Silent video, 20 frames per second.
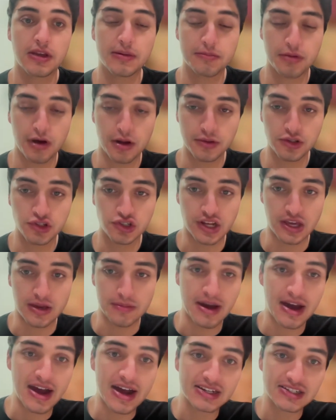published a
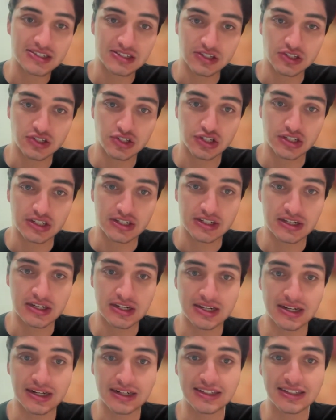passage
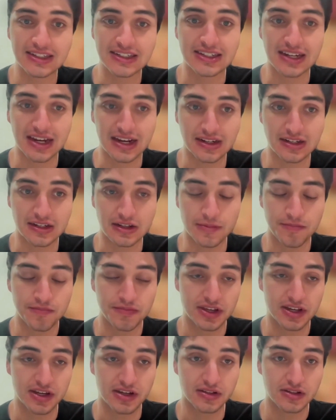in 1990
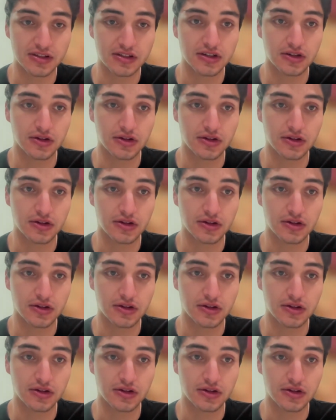that